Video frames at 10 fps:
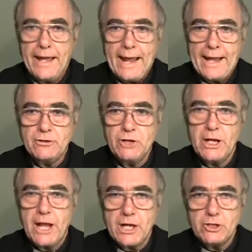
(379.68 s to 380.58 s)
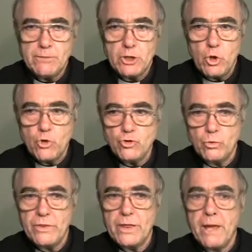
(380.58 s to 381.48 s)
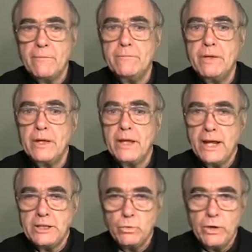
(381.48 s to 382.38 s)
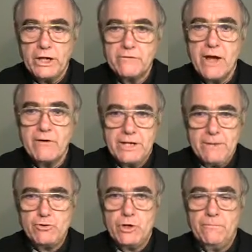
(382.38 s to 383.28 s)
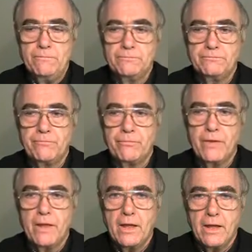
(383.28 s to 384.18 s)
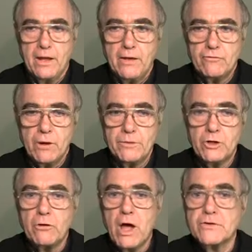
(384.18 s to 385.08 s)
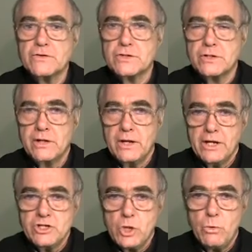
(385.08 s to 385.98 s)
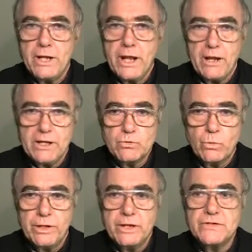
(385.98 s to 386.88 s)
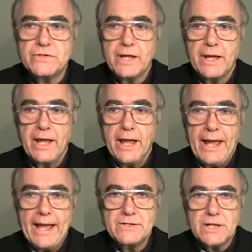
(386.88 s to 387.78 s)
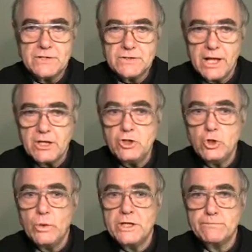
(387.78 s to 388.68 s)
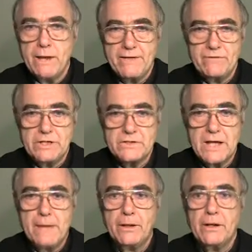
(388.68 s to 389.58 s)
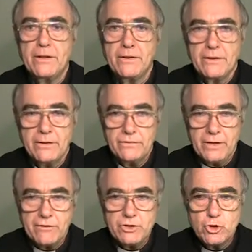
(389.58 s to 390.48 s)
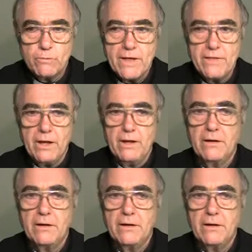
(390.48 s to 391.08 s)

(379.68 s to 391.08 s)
and in intimate union with him in the work of our redemption. From the cross, she would hear his words as he said to his beloved disciple, there is your mother.